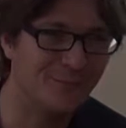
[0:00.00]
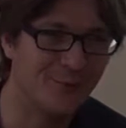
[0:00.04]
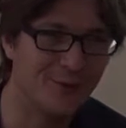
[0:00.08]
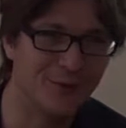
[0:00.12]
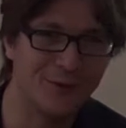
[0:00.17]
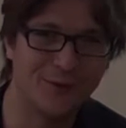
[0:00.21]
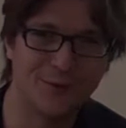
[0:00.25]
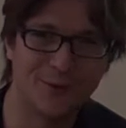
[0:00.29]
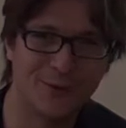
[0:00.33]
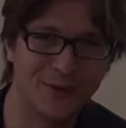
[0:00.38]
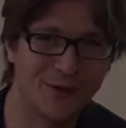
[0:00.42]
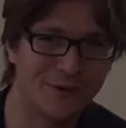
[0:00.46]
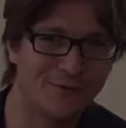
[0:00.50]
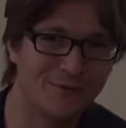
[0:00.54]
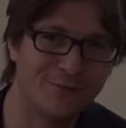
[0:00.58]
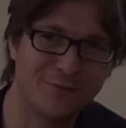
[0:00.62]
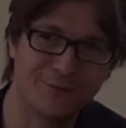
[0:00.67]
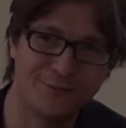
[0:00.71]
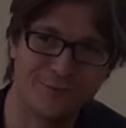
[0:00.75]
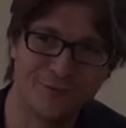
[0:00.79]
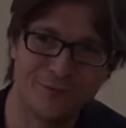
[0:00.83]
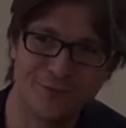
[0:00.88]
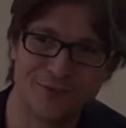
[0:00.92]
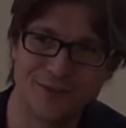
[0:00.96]
want to have
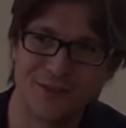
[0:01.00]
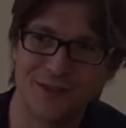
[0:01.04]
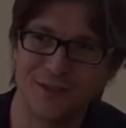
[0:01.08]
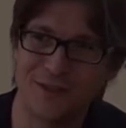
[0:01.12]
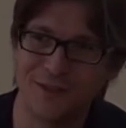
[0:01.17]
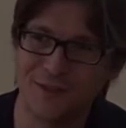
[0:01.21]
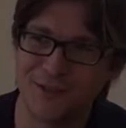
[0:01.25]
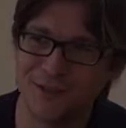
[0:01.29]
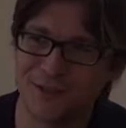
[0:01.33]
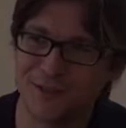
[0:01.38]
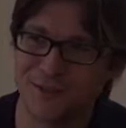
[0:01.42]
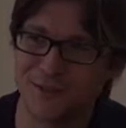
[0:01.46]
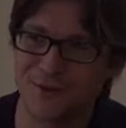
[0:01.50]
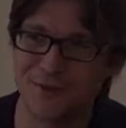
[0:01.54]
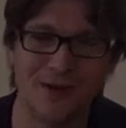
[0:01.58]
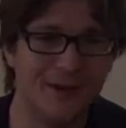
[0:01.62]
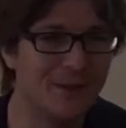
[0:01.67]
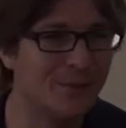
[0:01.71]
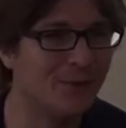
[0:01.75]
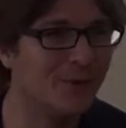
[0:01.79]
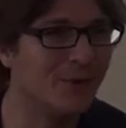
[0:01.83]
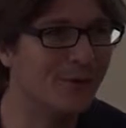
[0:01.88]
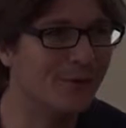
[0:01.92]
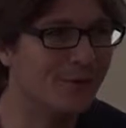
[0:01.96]
cities or
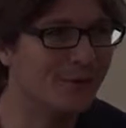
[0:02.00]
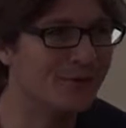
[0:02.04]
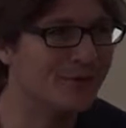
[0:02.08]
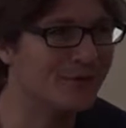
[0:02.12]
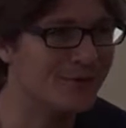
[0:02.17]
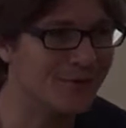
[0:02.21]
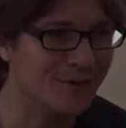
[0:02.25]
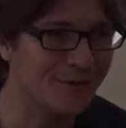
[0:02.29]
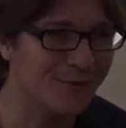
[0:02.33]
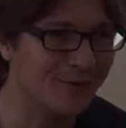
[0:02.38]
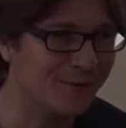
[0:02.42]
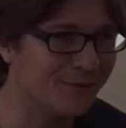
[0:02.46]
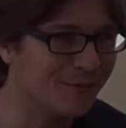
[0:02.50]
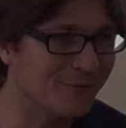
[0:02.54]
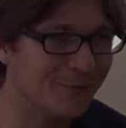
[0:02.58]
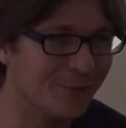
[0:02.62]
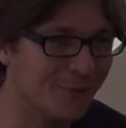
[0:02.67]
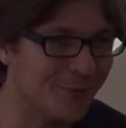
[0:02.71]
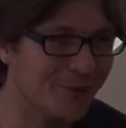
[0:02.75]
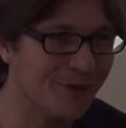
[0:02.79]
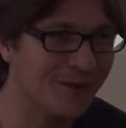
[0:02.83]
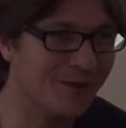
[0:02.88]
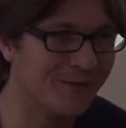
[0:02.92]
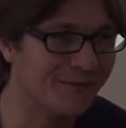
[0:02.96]
neighborhoods or
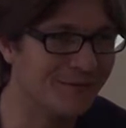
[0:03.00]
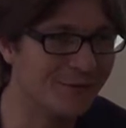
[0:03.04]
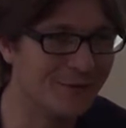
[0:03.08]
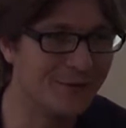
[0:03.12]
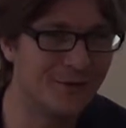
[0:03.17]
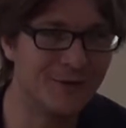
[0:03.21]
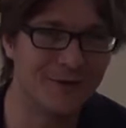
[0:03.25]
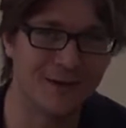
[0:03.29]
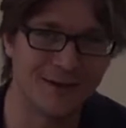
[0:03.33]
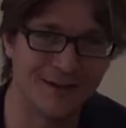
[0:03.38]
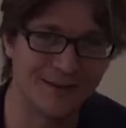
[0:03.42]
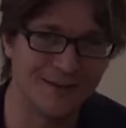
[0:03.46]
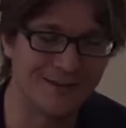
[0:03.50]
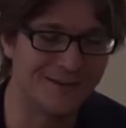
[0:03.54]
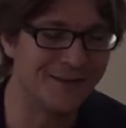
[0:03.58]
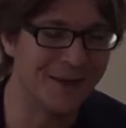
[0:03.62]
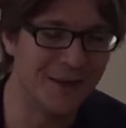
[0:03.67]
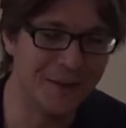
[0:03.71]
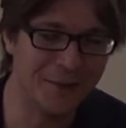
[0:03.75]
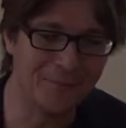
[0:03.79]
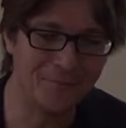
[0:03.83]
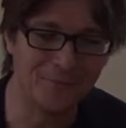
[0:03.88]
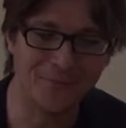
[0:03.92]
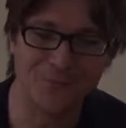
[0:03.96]
whatever, and
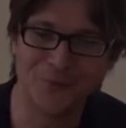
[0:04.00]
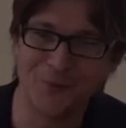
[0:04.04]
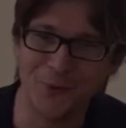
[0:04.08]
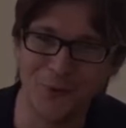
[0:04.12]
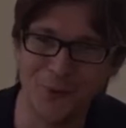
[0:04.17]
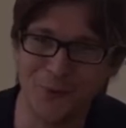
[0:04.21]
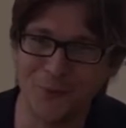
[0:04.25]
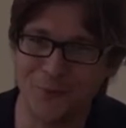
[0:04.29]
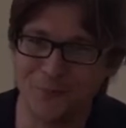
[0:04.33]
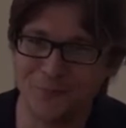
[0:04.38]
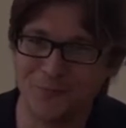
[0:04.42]
so